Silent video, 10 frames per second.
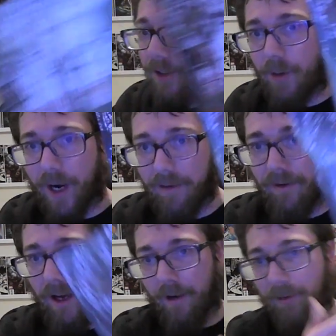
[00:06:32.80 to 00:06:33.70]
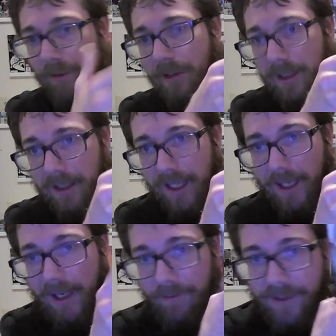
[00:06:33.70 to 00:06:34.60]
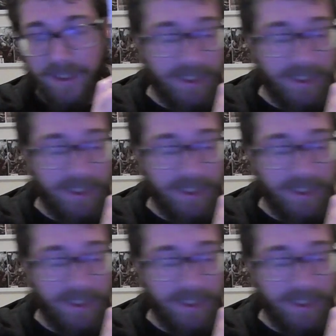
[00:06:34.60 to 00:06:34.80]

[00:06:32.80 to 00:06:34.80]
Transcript: Great vinyl. If you see